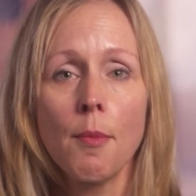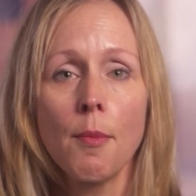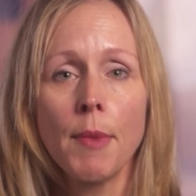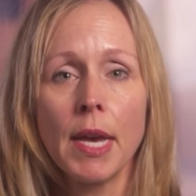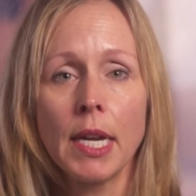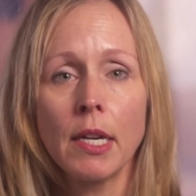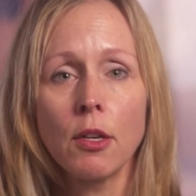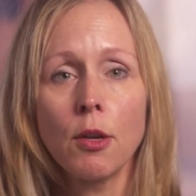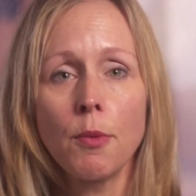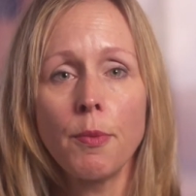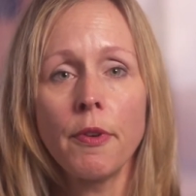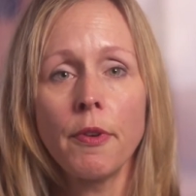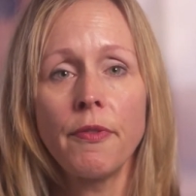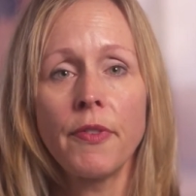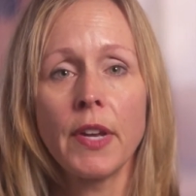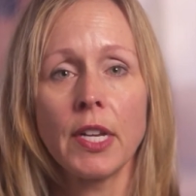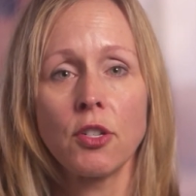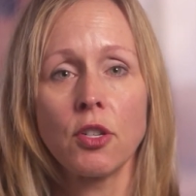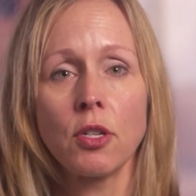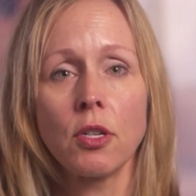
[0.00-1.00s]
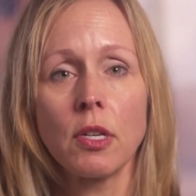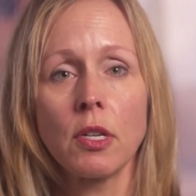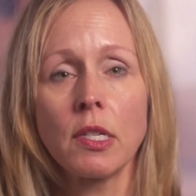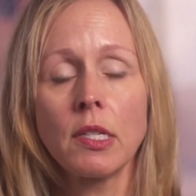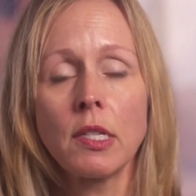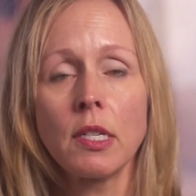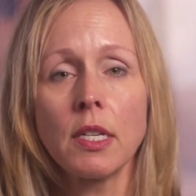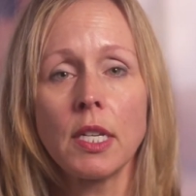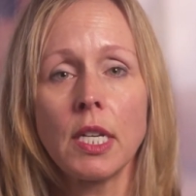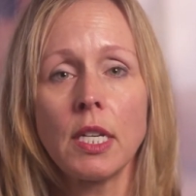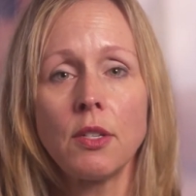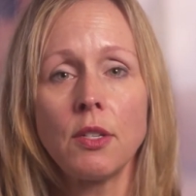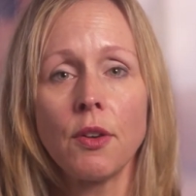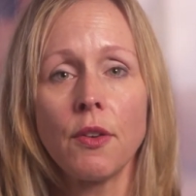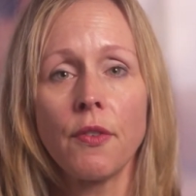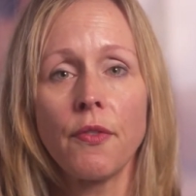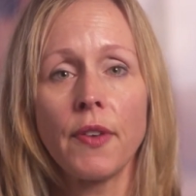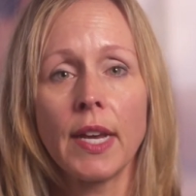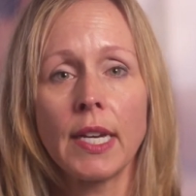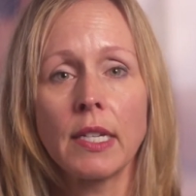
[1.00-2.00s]
Medical professionals need to
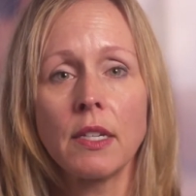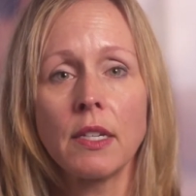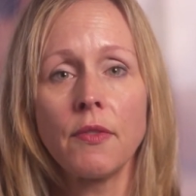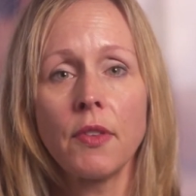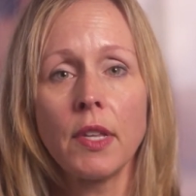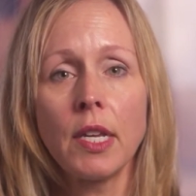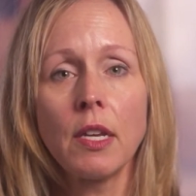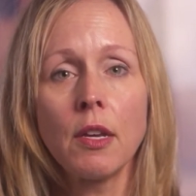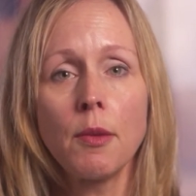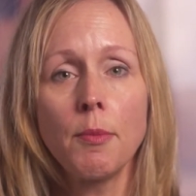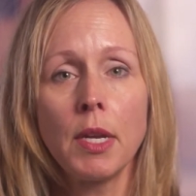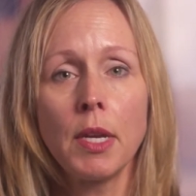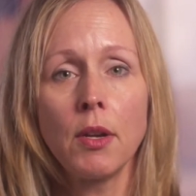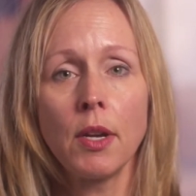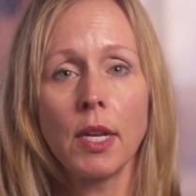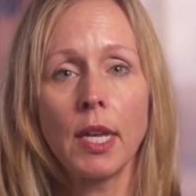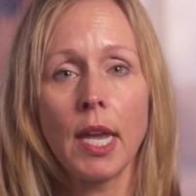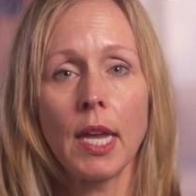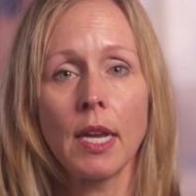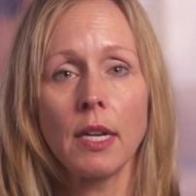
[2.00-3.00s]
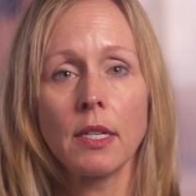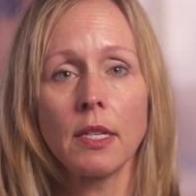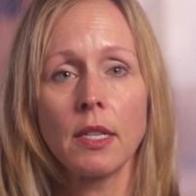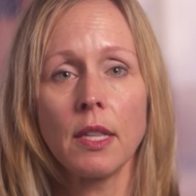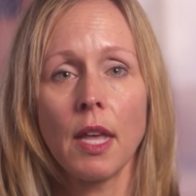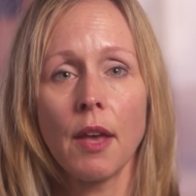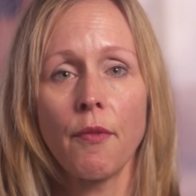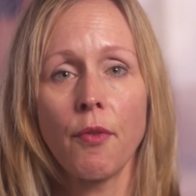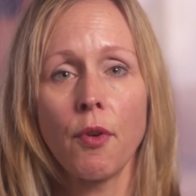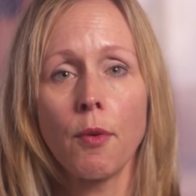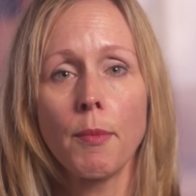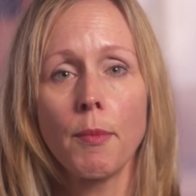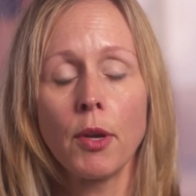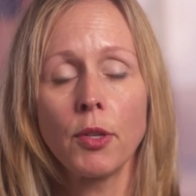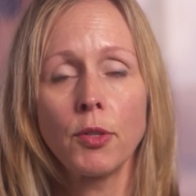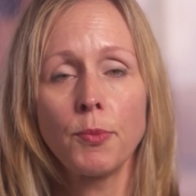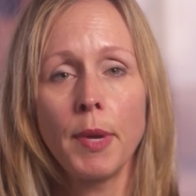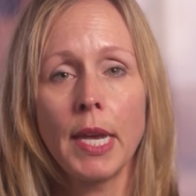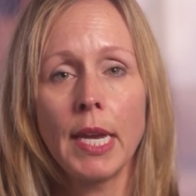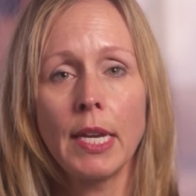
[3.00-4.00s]
effectively communicate that for
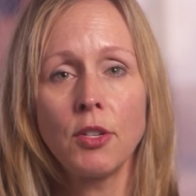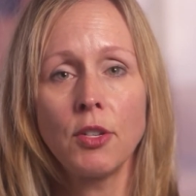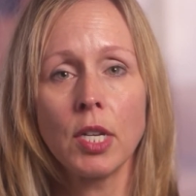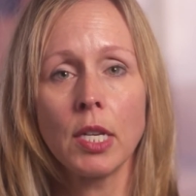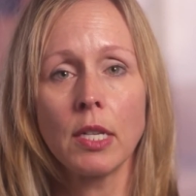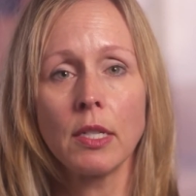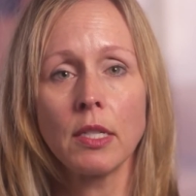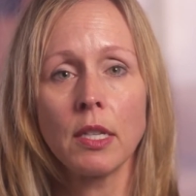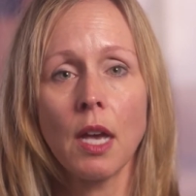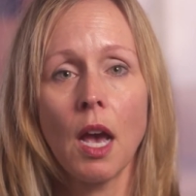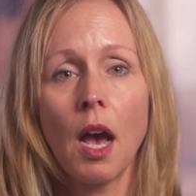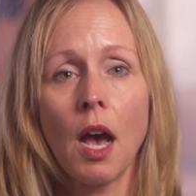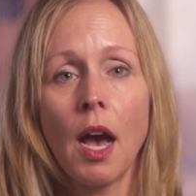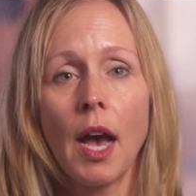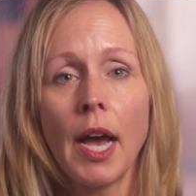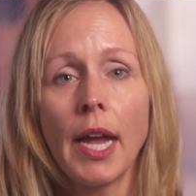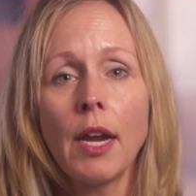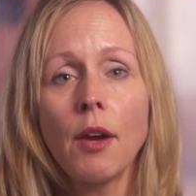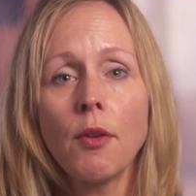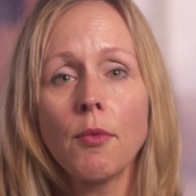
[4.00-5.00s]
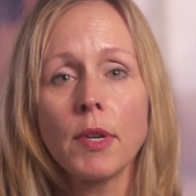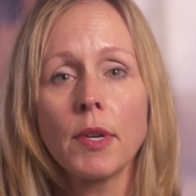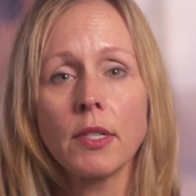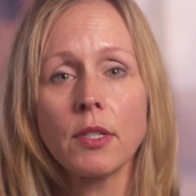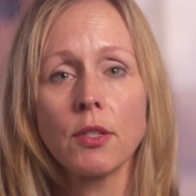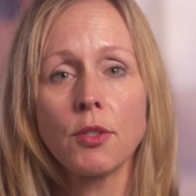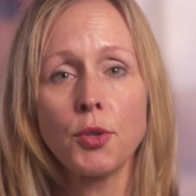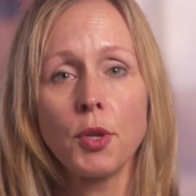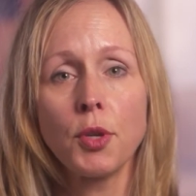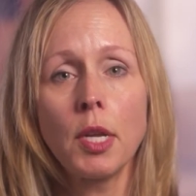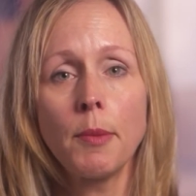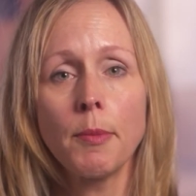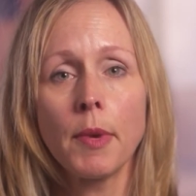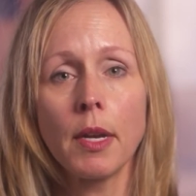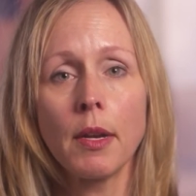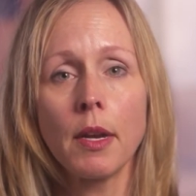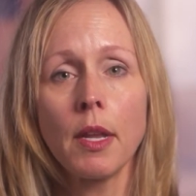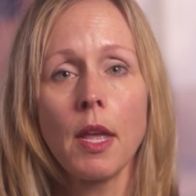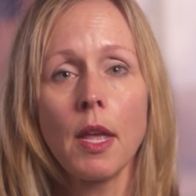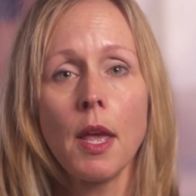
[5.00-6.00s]
most patients, a higher risk
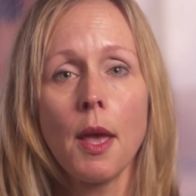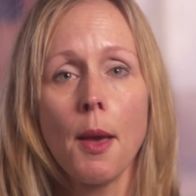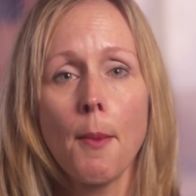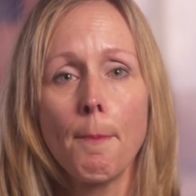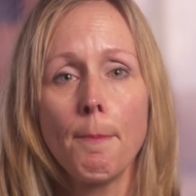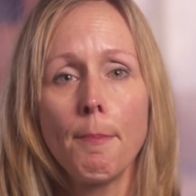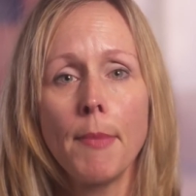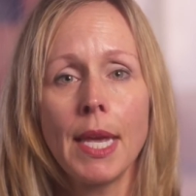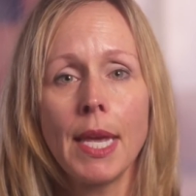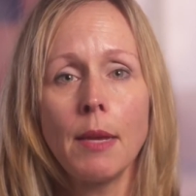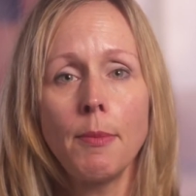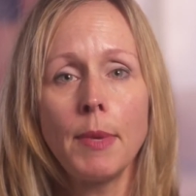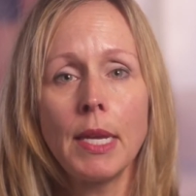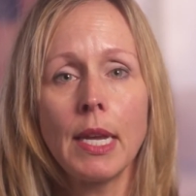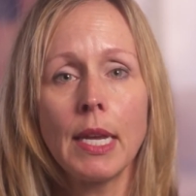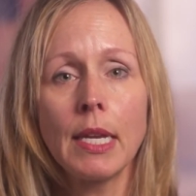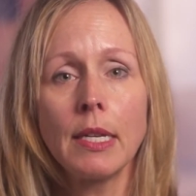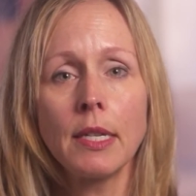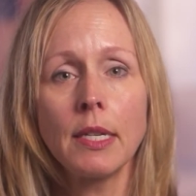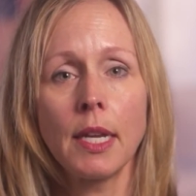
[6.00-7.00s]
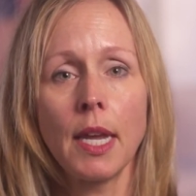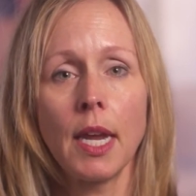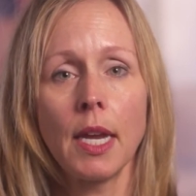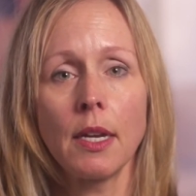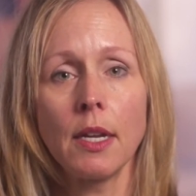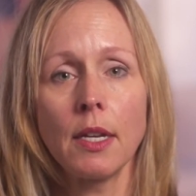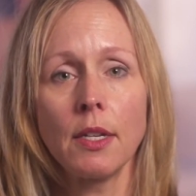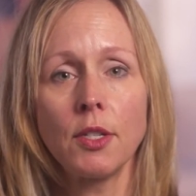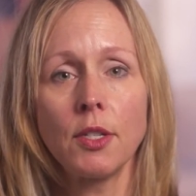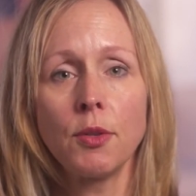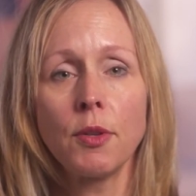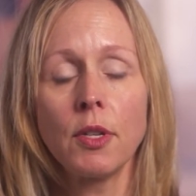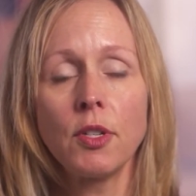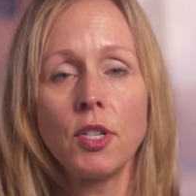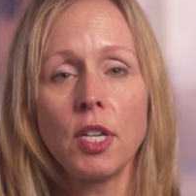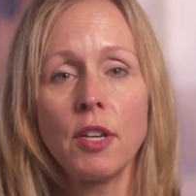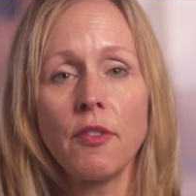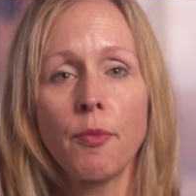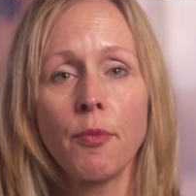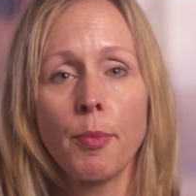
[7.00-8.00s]
treatment may be indicated to
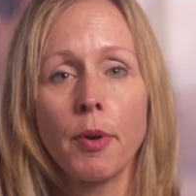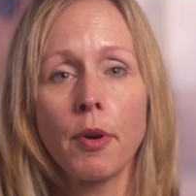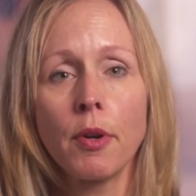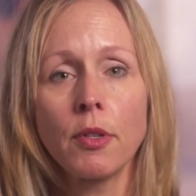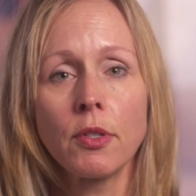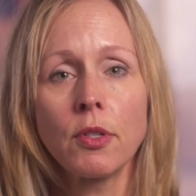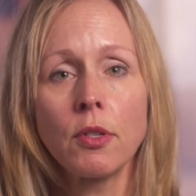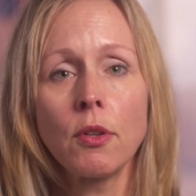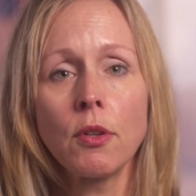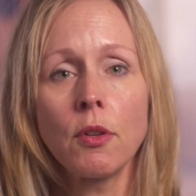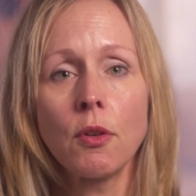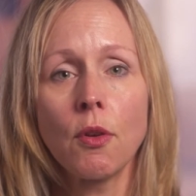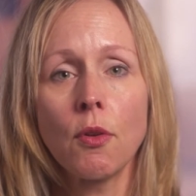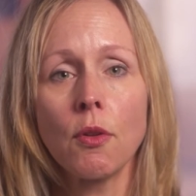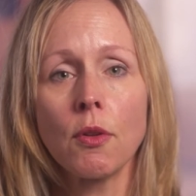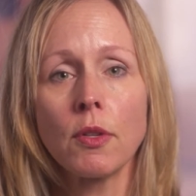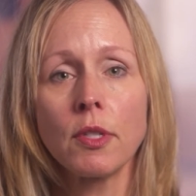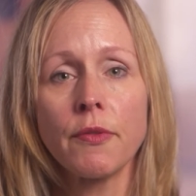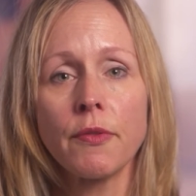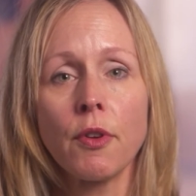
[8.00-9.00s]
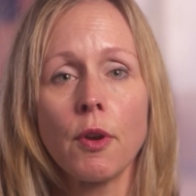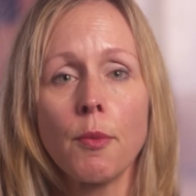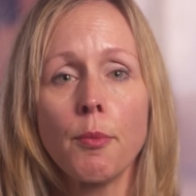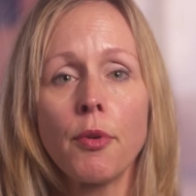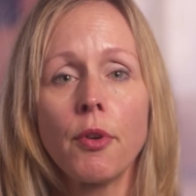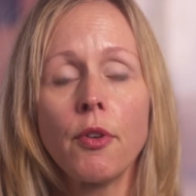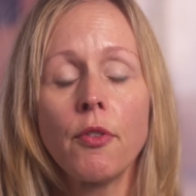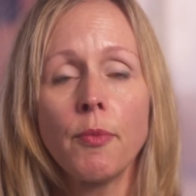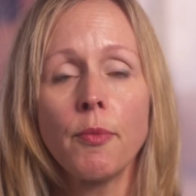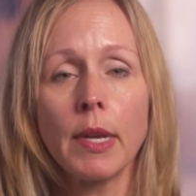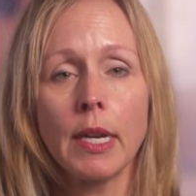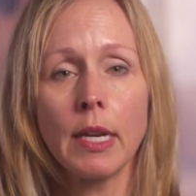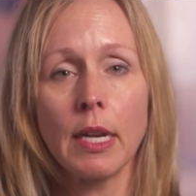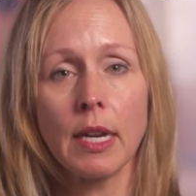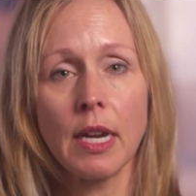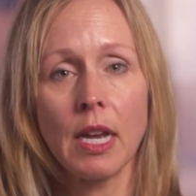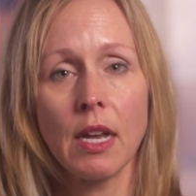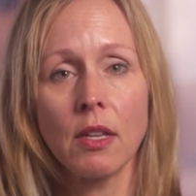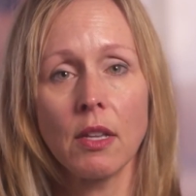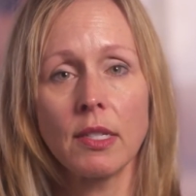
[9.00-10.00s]
achieve personal goals for improvement
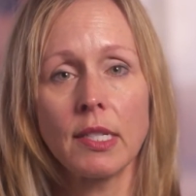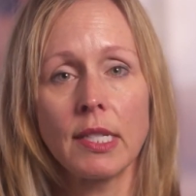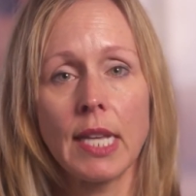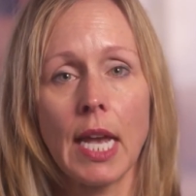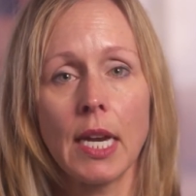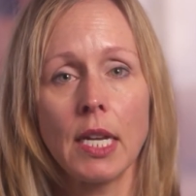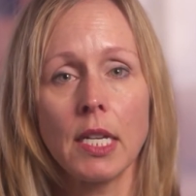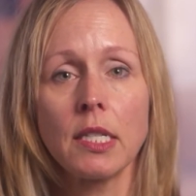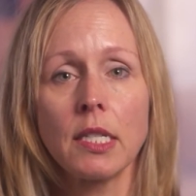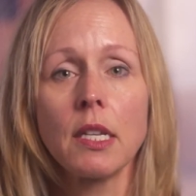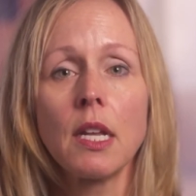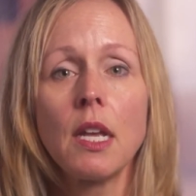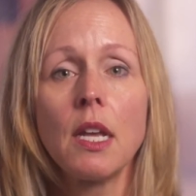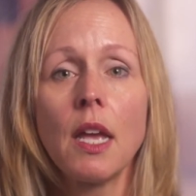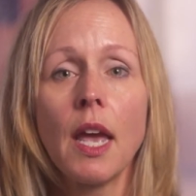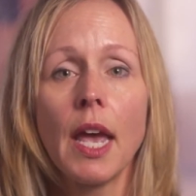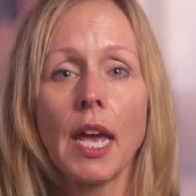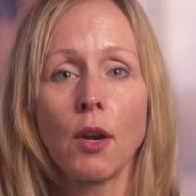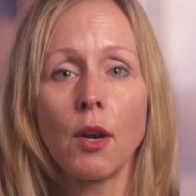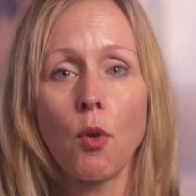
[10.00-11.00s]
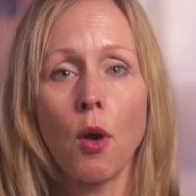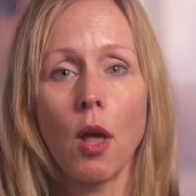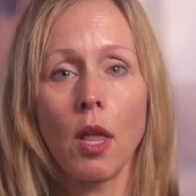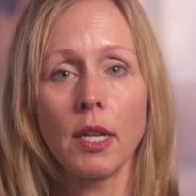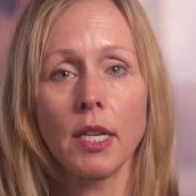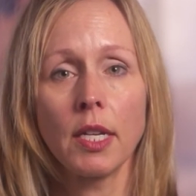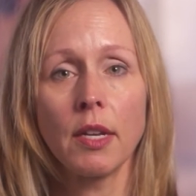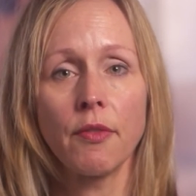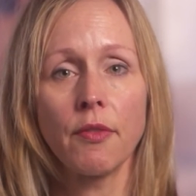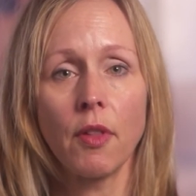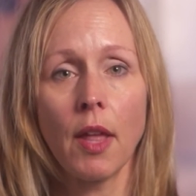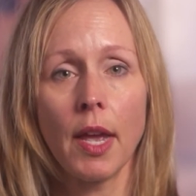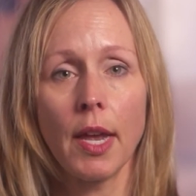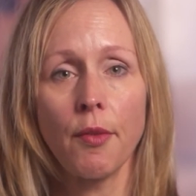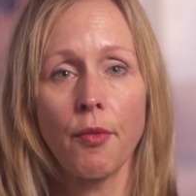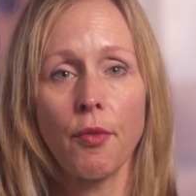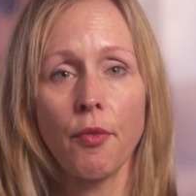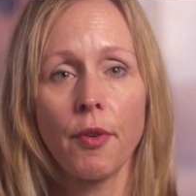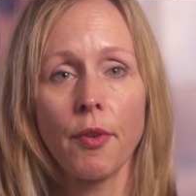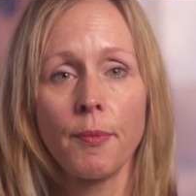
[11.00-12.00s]
in health status and quality of
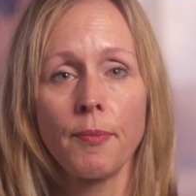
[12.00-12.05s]
life.